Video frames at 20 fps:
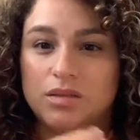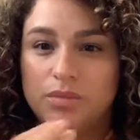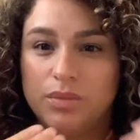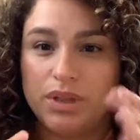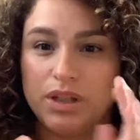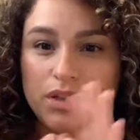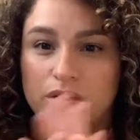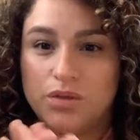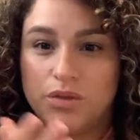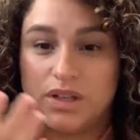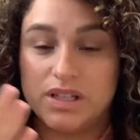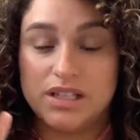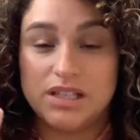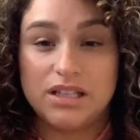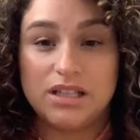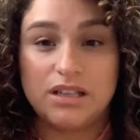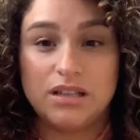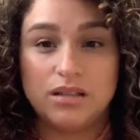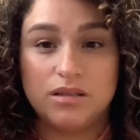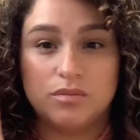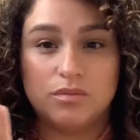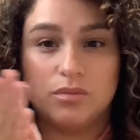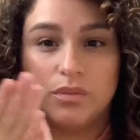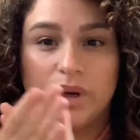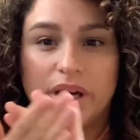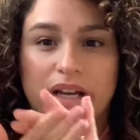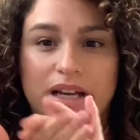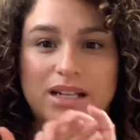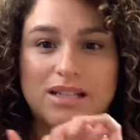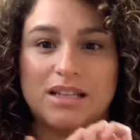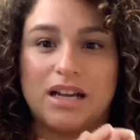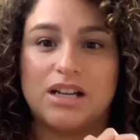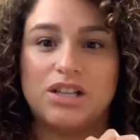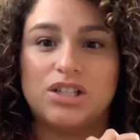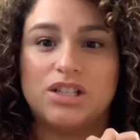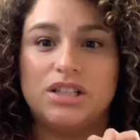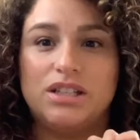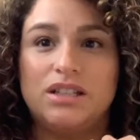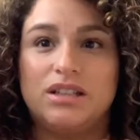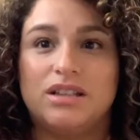bit greasy, but it's
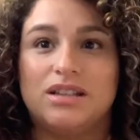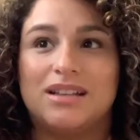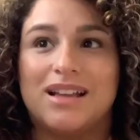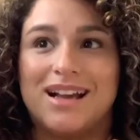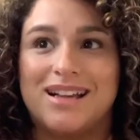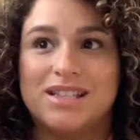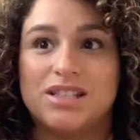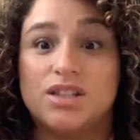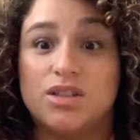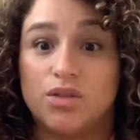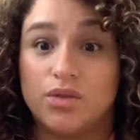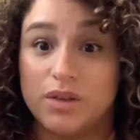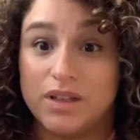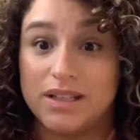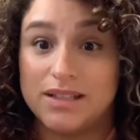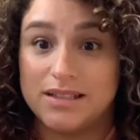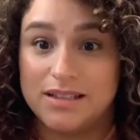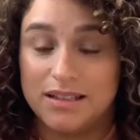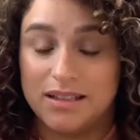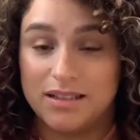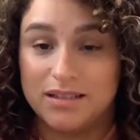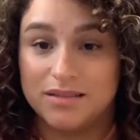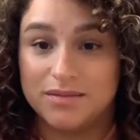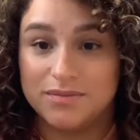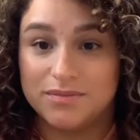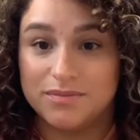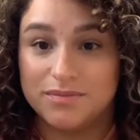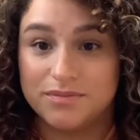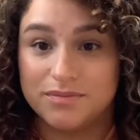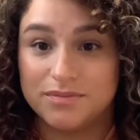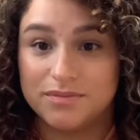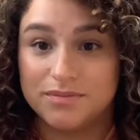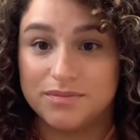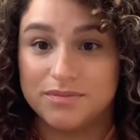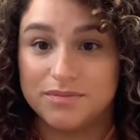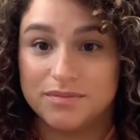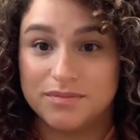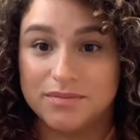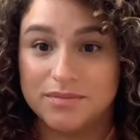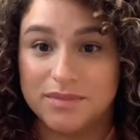actually less greasy,
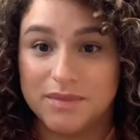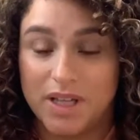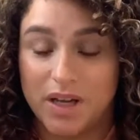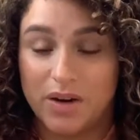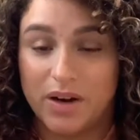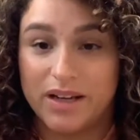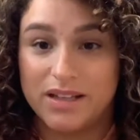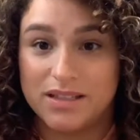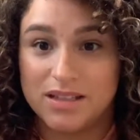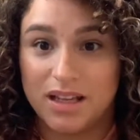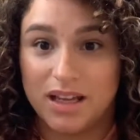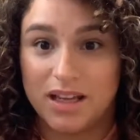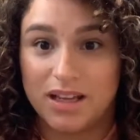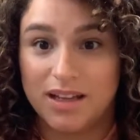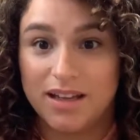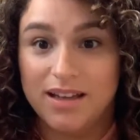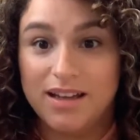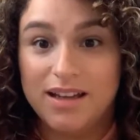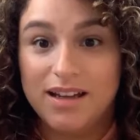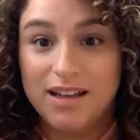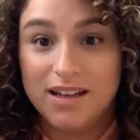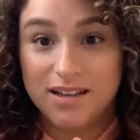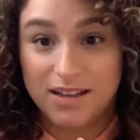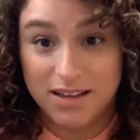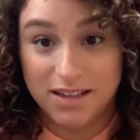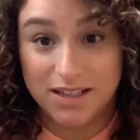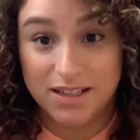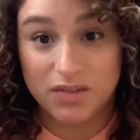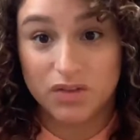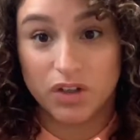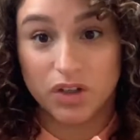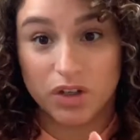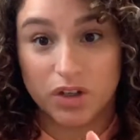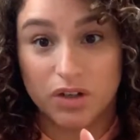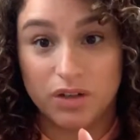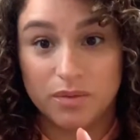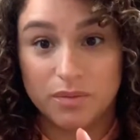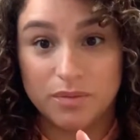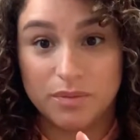dare I say, than the Diva Curl,